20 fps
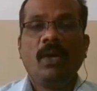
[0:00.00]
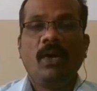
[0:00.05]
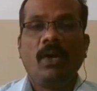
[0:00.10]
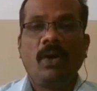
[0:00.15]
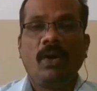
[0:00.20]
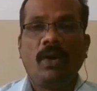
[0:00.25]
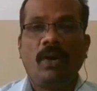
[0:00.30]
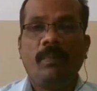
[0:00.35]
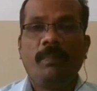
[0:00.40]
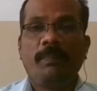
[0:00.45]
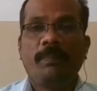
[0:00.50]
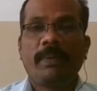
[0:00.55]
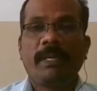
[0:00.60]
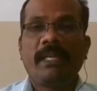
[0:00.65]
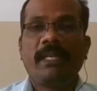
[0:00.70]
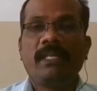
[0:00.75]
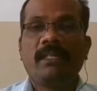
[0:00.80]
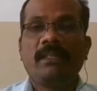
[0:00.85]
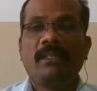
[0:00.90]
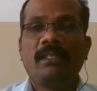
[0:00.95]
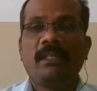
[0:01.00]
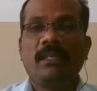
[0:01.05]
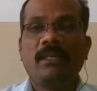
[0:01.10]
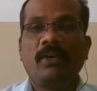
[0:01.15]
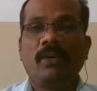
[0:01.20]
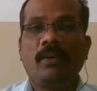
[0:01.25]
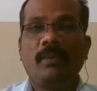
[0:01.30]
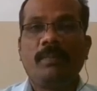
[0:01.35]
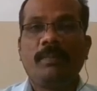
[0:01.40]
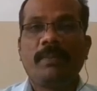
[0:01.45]
Operating
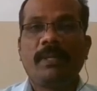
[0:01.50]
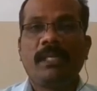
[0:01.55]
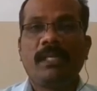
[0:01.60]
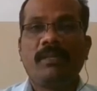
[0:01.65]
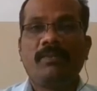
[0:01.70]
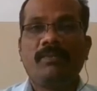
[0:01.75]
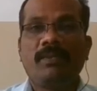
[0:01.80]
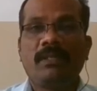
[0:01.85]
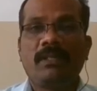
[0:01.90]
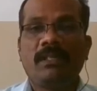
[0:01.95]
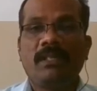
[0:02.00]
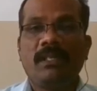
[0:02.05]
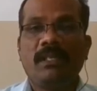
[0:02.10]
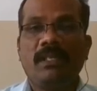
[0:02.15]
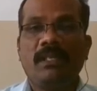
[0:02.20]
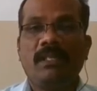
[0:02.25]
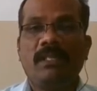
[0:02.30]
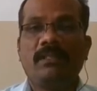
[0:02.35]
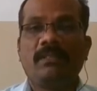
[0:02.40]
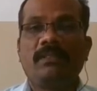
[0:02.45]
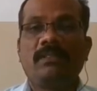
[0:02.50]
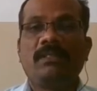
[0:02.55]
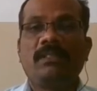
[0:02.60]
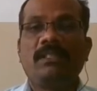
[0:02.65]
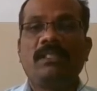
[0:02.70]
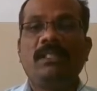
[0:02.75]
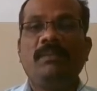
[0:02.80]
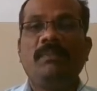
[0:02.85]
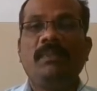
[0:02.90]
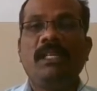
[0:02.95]
with a
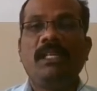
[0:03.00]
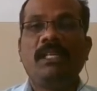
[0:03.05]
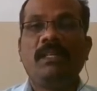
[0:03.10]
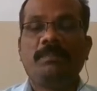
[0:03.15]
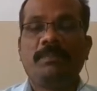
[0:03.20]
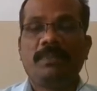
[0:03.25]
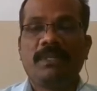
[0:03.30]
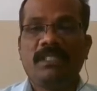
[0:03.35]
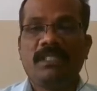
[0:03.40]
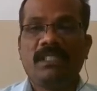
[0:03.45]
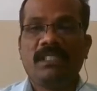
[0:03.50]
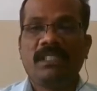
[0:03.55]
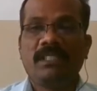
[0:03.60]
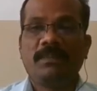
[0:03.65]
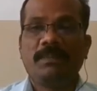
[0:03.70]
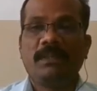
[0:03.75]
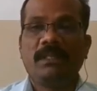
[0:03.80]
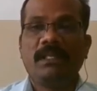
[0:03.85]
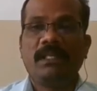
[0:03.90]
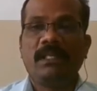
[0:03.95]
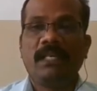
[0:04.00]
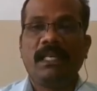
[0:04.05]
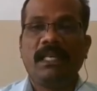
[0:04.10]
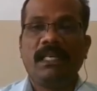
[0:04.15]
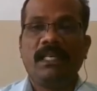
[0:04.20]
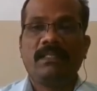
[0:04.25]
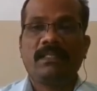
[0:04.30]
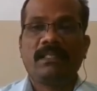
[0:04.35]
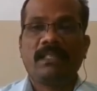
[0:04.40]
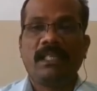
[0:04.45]
similar principle
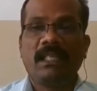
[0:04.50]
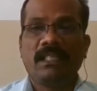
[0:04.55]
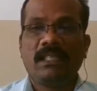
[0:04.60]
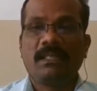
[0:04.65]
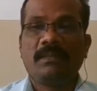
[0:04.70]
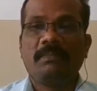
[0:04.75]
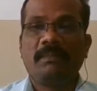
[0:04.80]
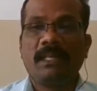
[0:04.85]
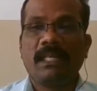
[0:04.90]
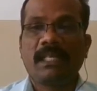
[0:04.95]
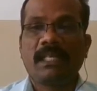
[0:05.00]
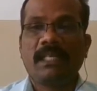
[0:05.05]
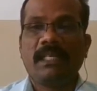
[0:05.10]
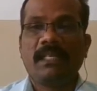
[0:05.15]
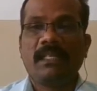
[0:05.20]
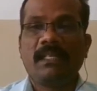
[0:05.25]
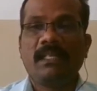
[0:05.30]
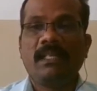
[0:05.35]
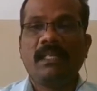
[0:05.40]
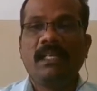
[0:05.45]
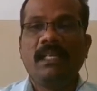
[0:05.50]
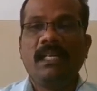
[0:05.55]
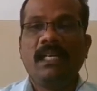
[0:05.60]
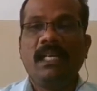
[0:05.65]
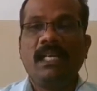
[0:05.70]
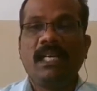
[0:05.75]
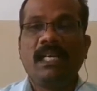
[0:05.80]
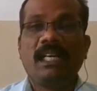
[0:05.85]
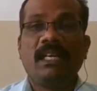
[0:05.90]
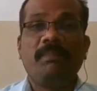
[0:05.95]
as other market
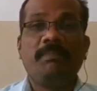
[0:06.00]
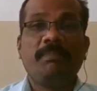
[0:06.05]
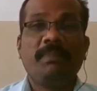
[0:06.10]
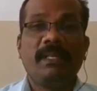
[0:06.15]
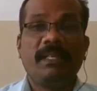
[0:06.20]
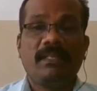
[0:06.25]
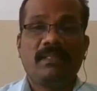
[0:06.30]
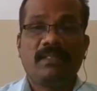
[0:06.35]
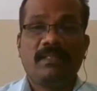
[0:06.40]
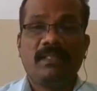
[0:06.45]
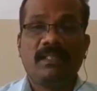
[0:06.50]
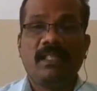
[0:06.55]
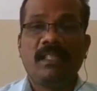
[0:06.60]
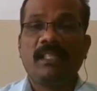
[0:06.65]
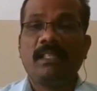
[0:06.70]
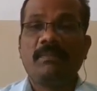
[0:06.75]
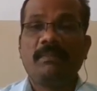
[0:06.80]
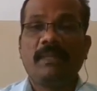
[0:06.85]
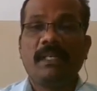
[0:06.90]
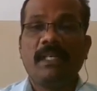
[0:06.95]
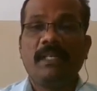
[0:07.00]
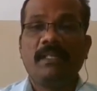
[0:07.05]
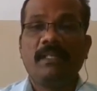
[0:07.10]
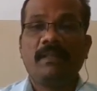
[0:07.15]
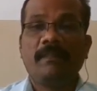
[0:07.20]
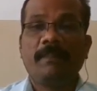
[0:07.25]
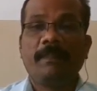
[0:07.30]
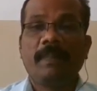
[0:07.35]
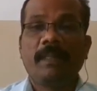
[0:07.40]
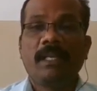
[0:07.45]
companies determine
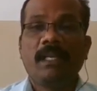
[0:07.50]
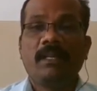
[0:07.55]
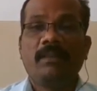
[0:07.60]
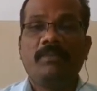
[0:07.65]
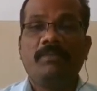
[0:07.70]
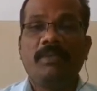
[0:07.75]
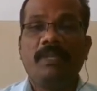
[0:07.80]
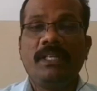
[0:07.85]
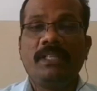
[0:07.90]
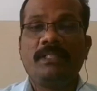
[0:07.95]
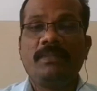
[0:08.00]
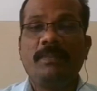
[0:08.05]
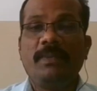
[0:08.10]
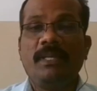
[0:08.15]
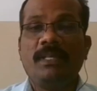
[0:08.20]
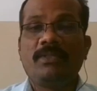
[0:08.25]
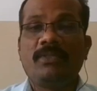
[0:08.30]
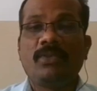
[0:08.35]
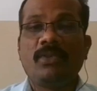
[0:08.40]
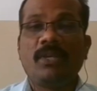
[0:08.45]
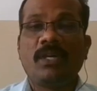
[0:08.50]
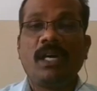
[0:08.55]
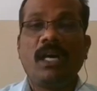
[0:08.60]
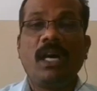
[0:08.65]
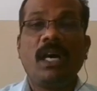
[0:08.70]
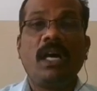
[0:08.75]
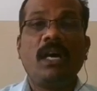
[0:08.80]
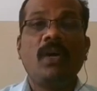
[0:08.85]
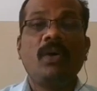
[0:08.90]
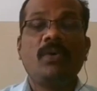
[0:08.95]
wage based on
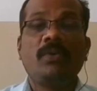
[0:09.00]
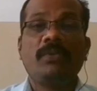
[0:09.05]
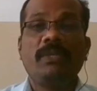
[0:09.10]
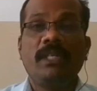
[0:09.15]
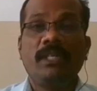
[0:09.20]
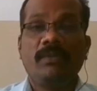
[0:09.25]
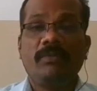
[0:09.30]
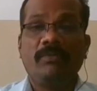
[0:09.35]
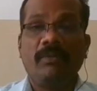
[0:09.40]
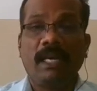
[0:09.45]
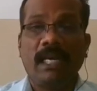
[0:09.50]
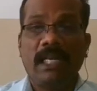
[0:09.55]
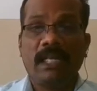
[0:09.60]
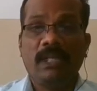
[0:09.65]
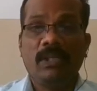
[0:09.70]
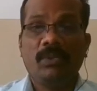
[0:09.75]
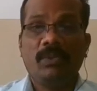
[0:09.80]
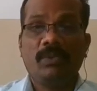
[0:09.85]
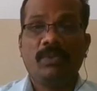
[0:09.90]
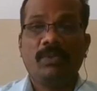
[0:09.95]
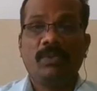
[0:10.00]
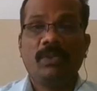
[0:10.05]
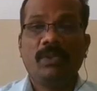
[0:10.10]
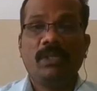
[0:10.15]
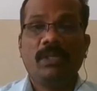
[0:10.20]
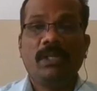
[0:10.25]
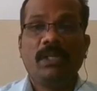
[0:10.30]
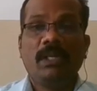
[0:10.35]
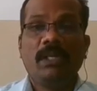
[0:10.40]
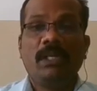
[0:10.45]
how they value
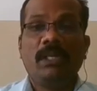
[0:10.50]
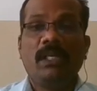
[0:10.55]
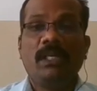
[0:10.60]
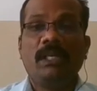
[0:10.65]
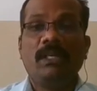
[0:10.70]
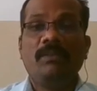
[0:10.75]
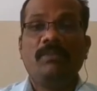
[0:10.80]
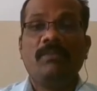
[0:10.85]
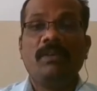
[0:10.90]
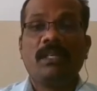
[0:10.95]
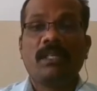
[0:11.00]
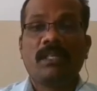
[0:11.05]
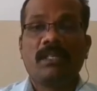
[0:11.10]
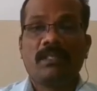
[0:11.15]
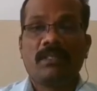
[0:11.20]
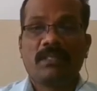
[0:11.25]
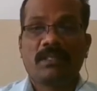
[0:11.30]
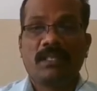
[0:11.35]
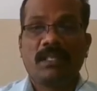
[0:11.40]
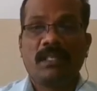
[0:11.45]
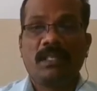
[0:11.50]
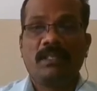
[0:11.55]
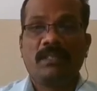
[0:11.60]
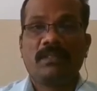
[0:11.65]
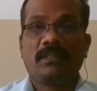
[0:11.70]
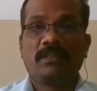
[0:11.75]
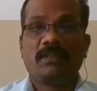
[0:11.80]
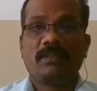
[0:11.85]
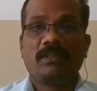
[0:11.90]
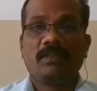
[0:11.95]
worker
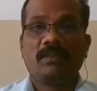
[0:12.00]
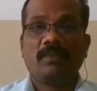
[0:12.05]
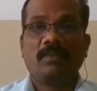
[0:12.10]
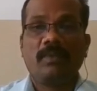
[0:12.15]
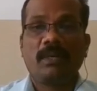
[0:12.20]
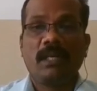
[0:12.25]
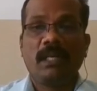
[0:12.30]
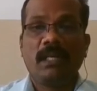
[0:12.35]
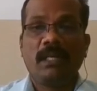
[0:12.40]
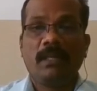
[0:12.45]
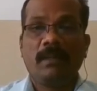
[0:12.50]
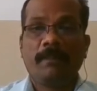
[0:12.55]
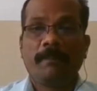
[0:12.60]
skills, while